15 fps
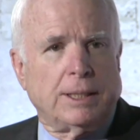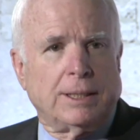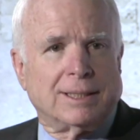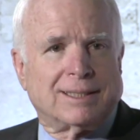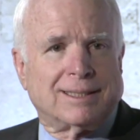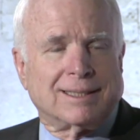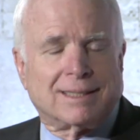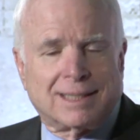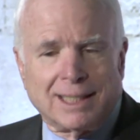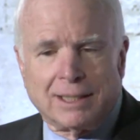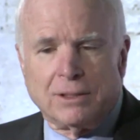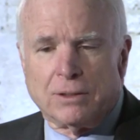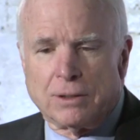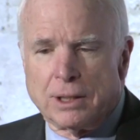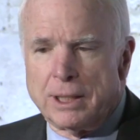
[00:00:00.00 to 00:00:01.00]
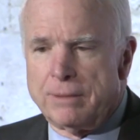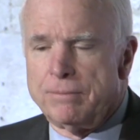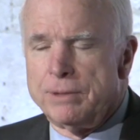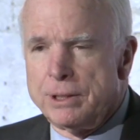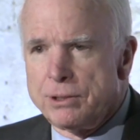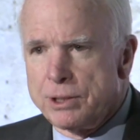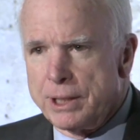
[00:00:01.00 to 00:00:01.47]
is the signal that
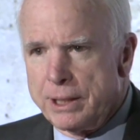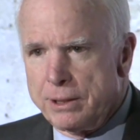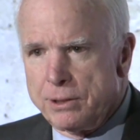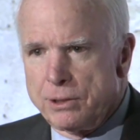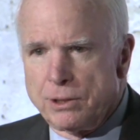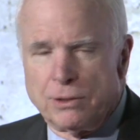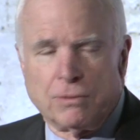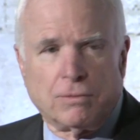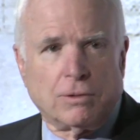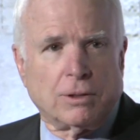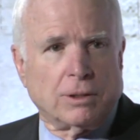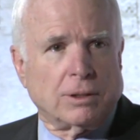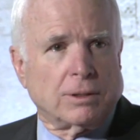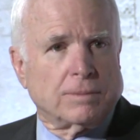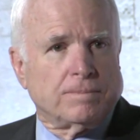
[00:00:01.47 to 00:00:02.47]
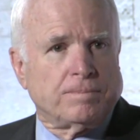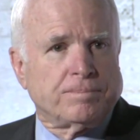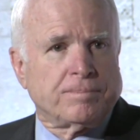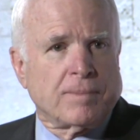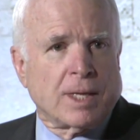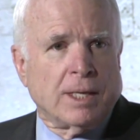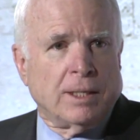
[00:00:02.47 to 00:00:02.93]
we send to the world.
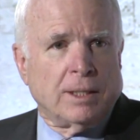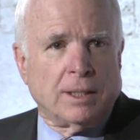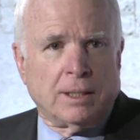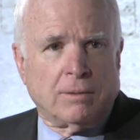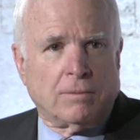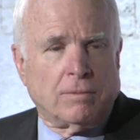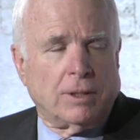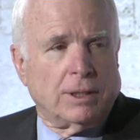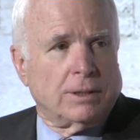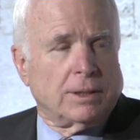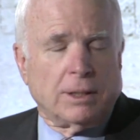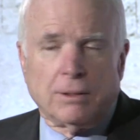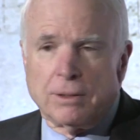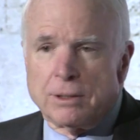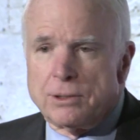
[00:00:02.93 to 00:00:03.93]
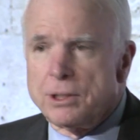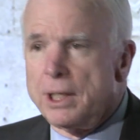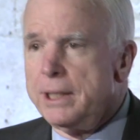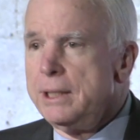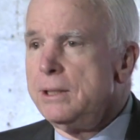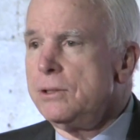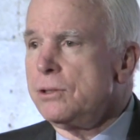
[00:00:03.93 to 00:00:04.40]
Whether, the
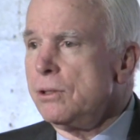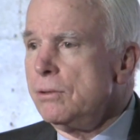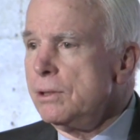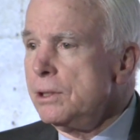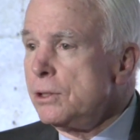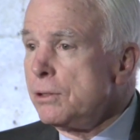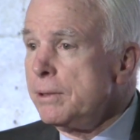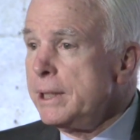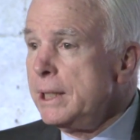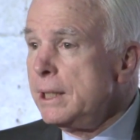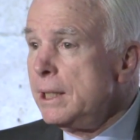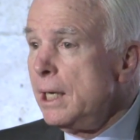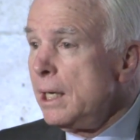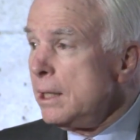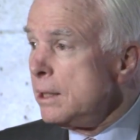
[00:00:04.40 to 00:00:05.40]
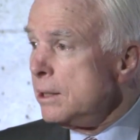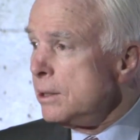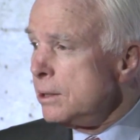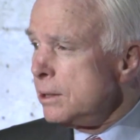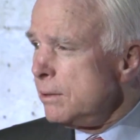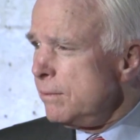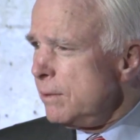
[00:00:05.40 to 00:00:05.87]
Chinese own $1 trillion
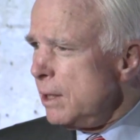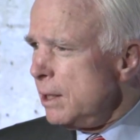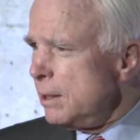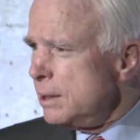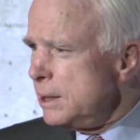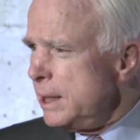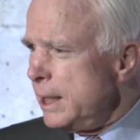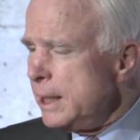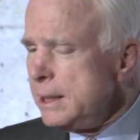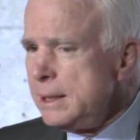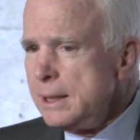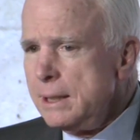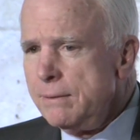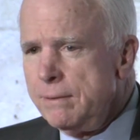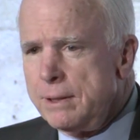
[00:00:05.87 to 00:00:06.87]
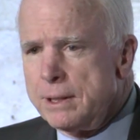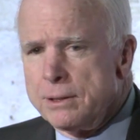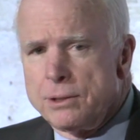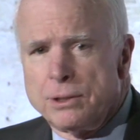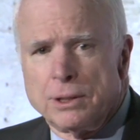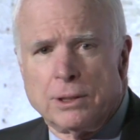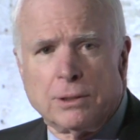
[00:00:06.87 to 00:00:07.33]
of our debt, our
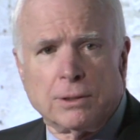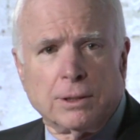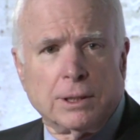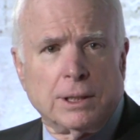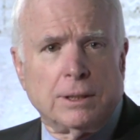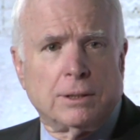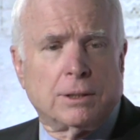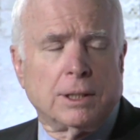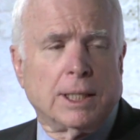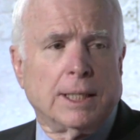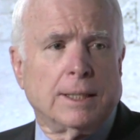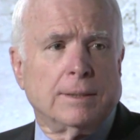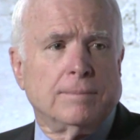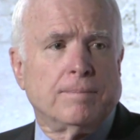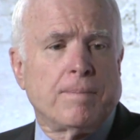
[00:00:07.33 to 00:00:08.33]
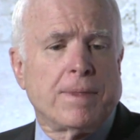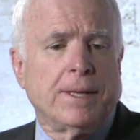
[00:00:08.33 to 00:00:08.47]
securities, and